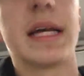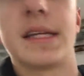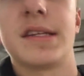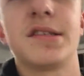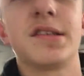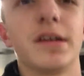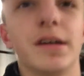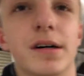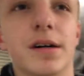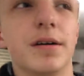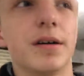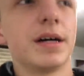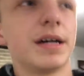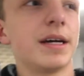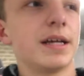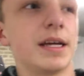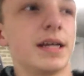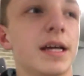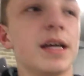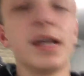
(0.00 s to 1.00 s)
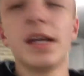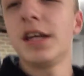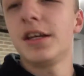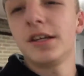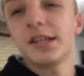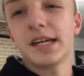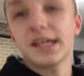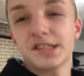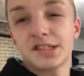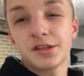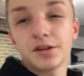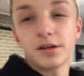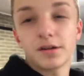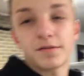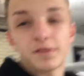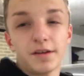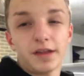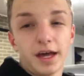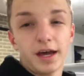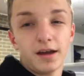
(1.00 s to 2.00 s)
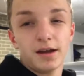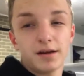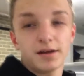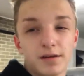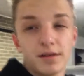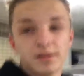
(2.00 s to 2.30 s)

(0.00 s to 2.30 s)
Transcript: So you guys tune in for that.